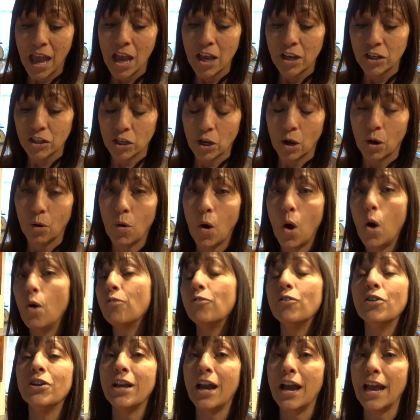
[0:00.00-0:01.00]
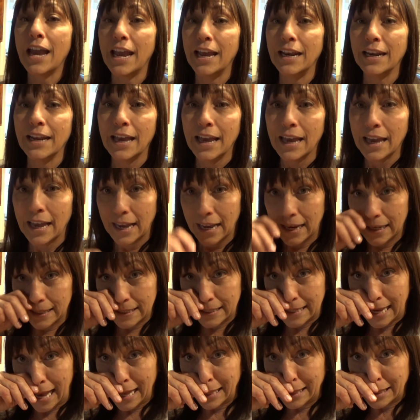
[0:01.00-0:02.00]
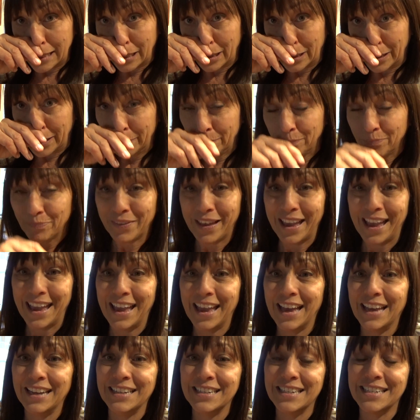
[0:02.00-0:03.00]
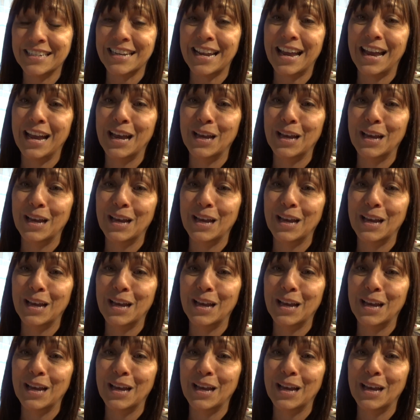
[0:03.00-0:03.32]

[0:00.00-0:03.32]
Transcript: so overnight it sat there, and